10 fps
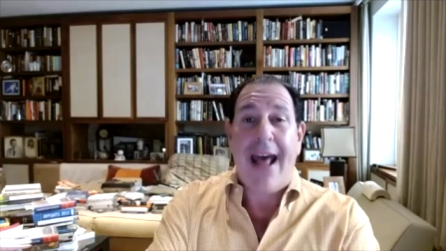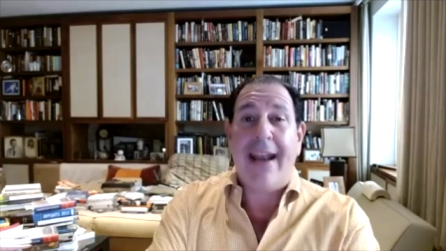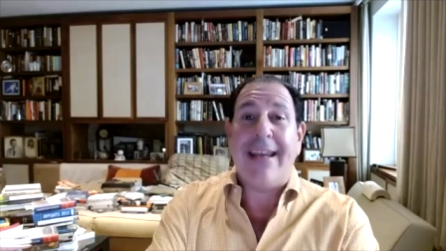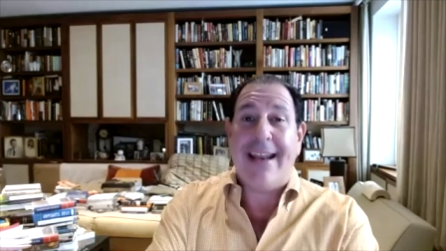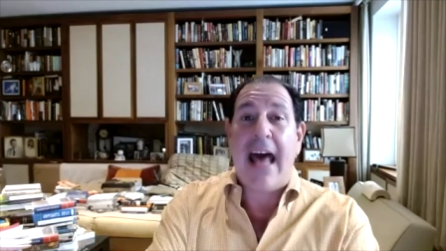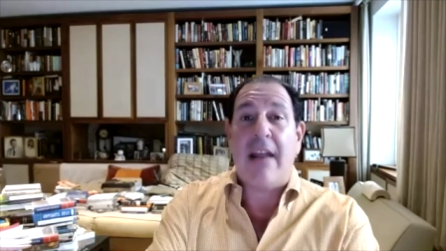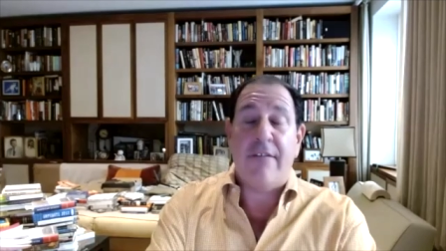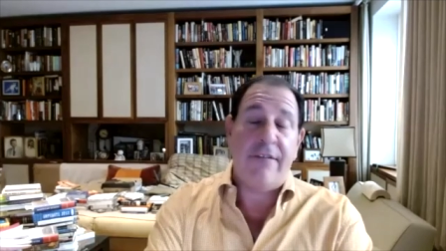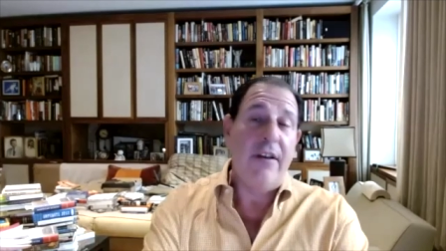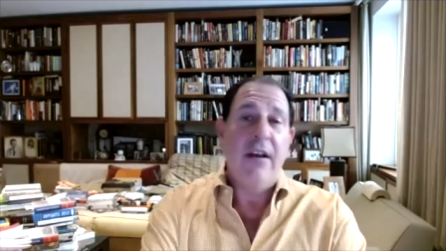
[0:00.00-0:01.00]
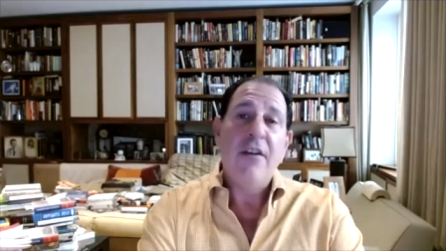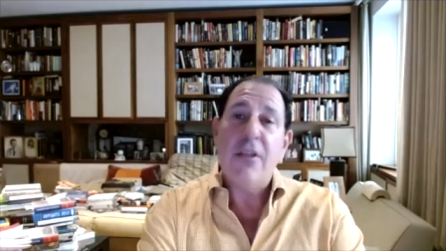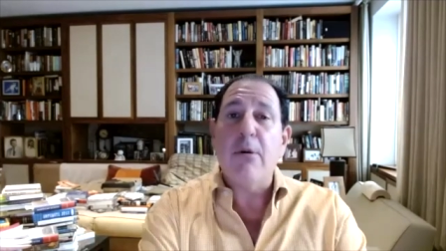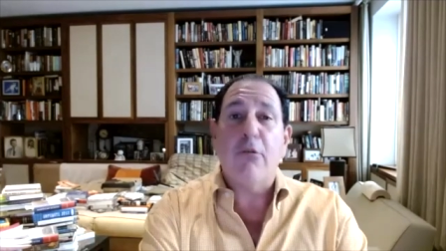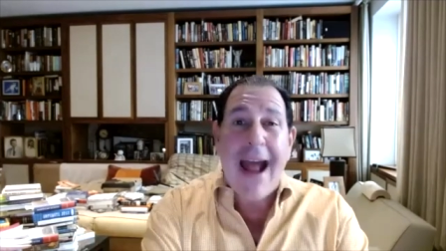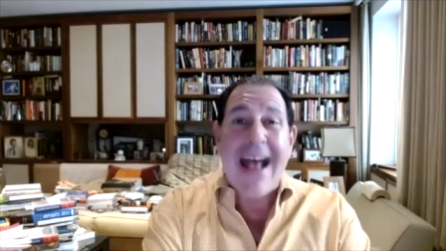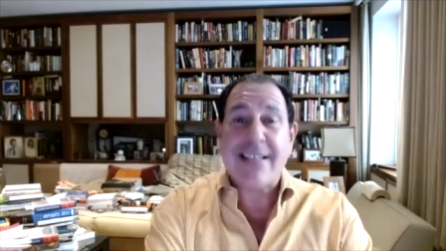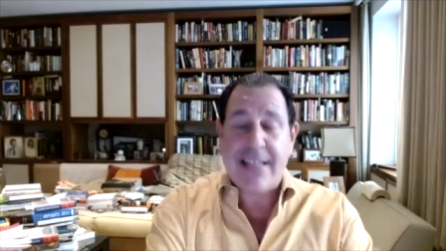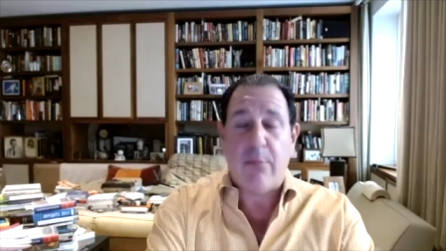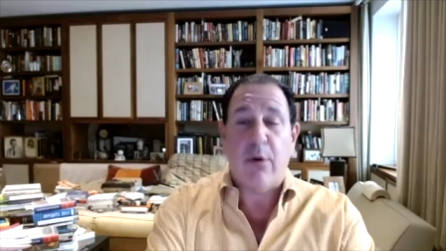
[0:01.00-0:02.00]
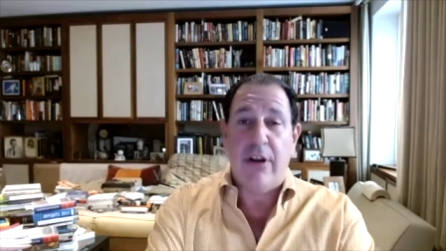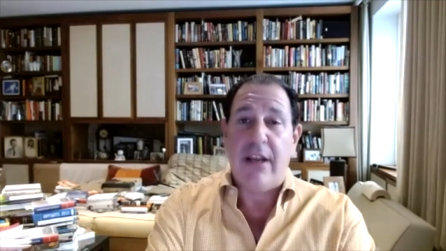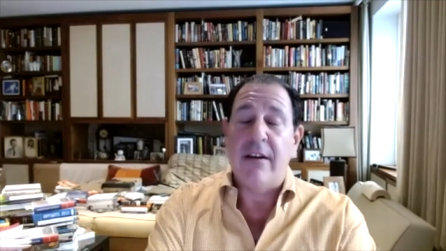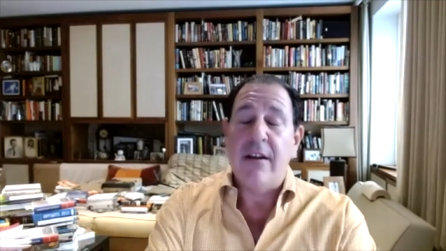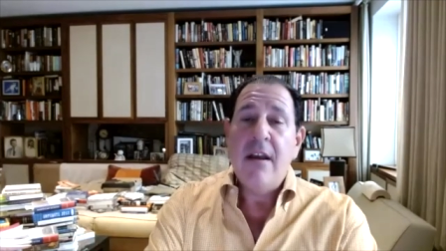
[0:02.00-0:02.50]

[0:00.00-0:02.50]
how to get out of the morass that we're in.